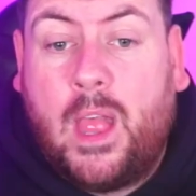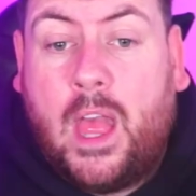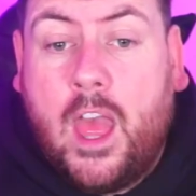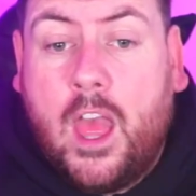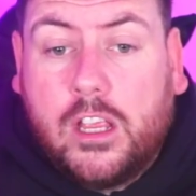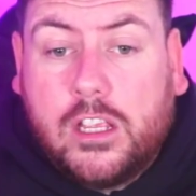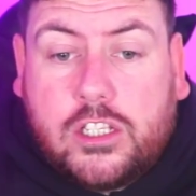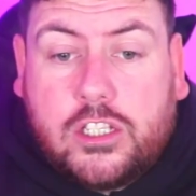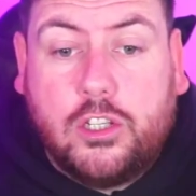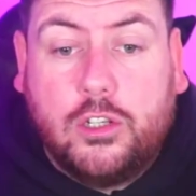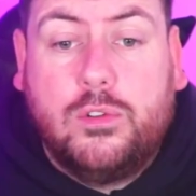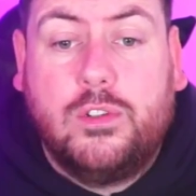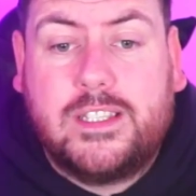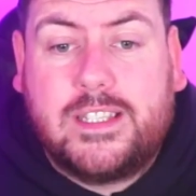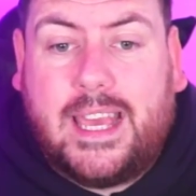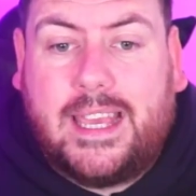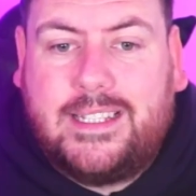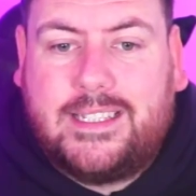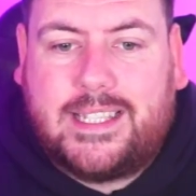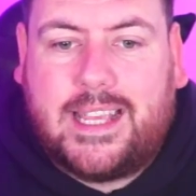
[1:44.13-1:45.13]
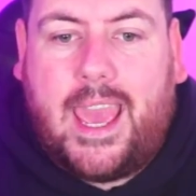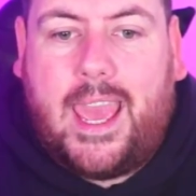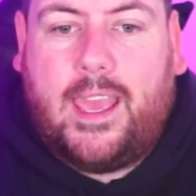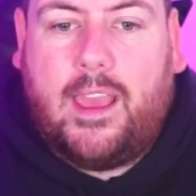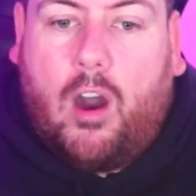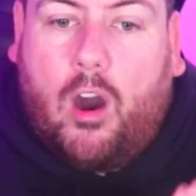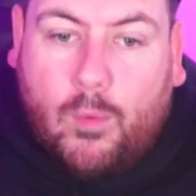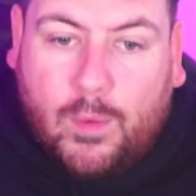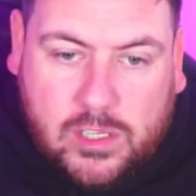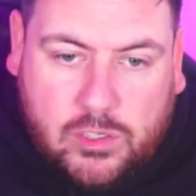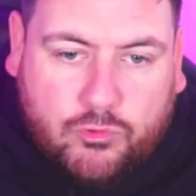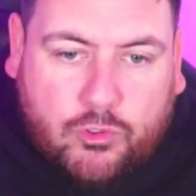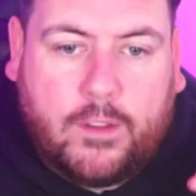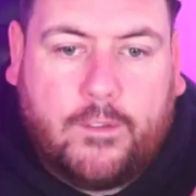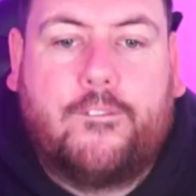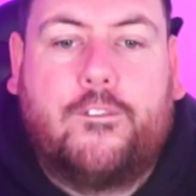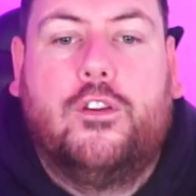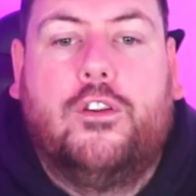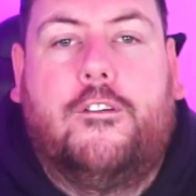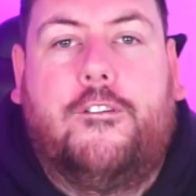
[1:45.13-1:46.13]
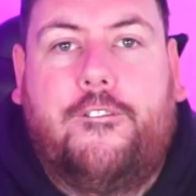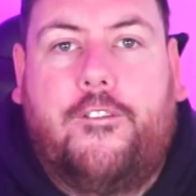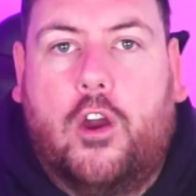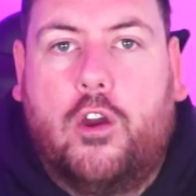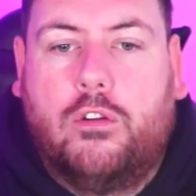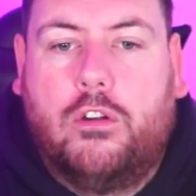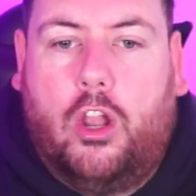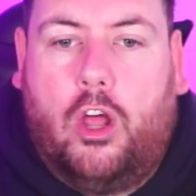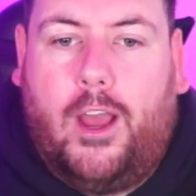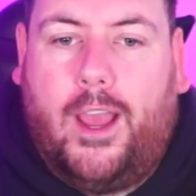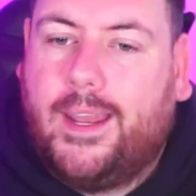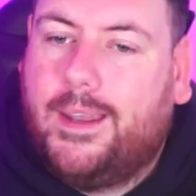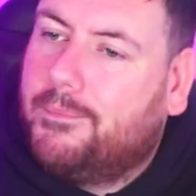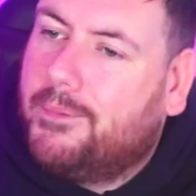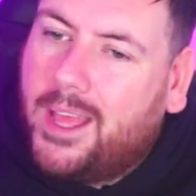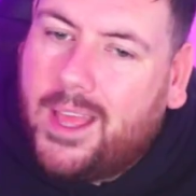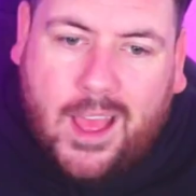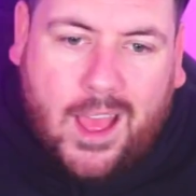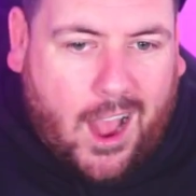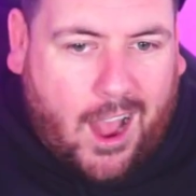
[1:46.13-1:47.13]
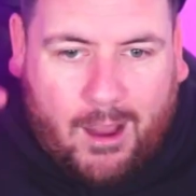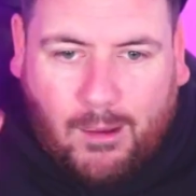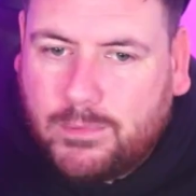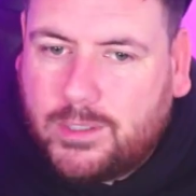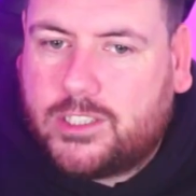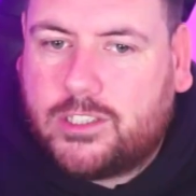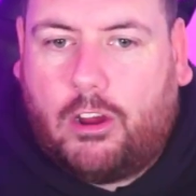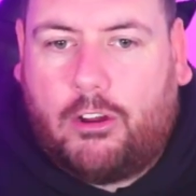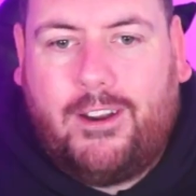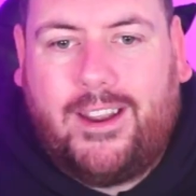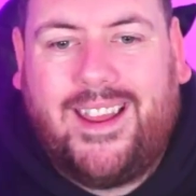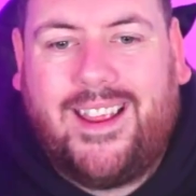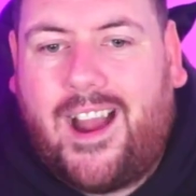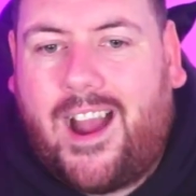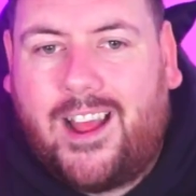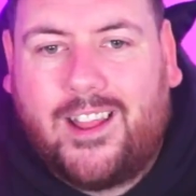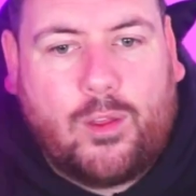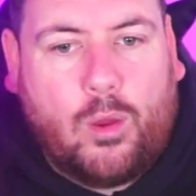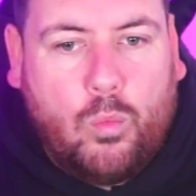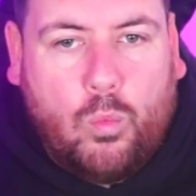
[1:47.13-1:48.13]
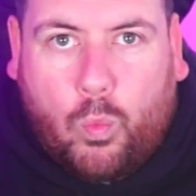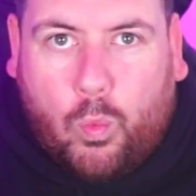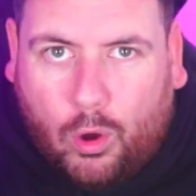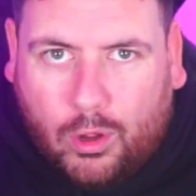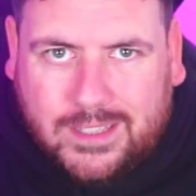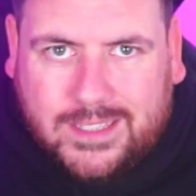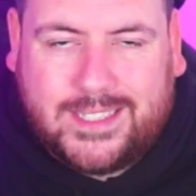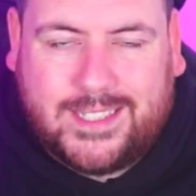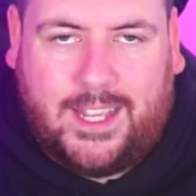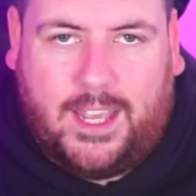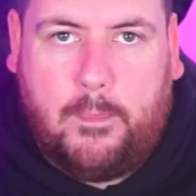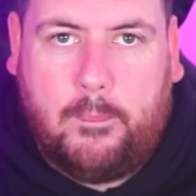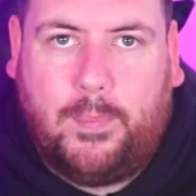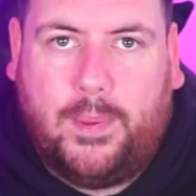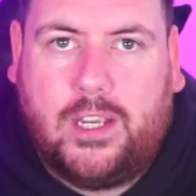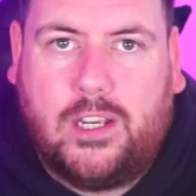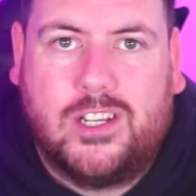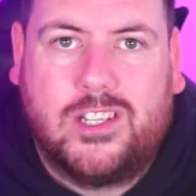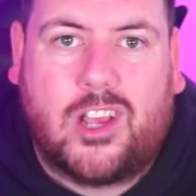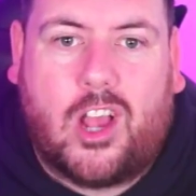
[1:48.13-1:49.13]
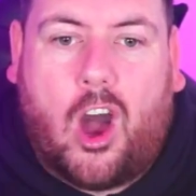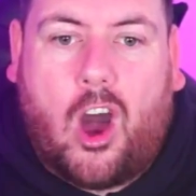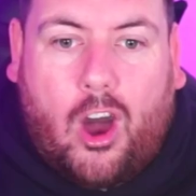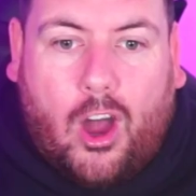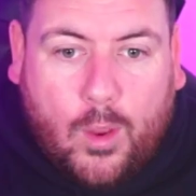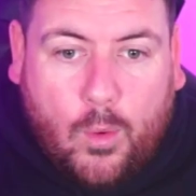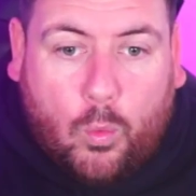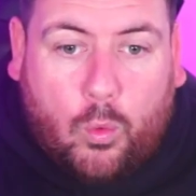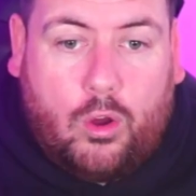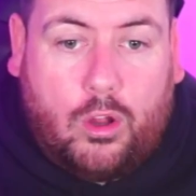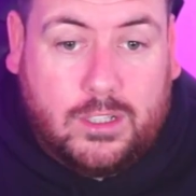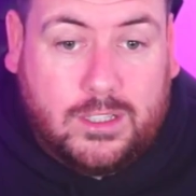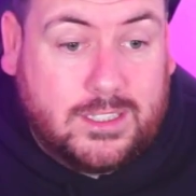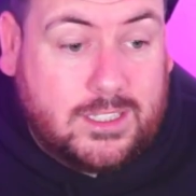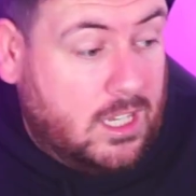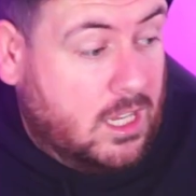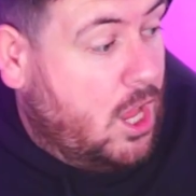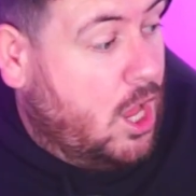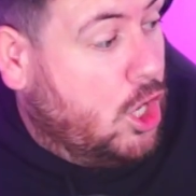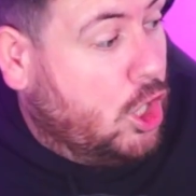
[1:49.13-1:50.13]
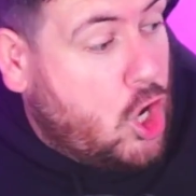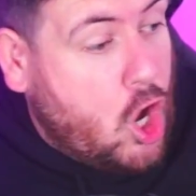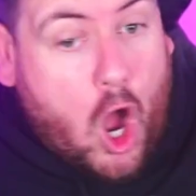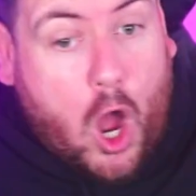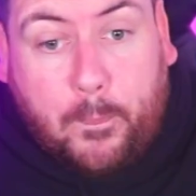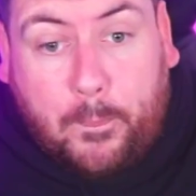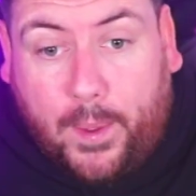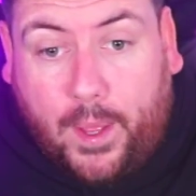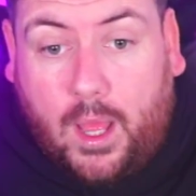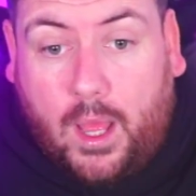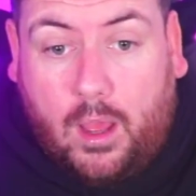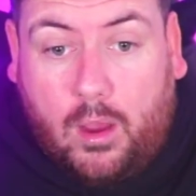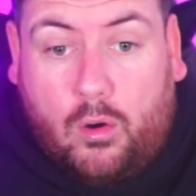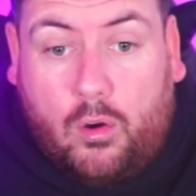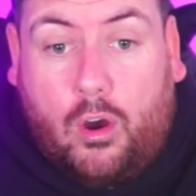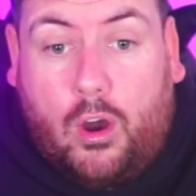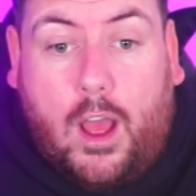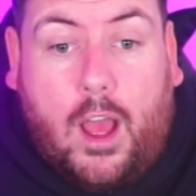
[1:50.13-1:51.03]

As soon as they say, oh, it's running through your phone line, I'm sorry, I don't want it, because I want copper or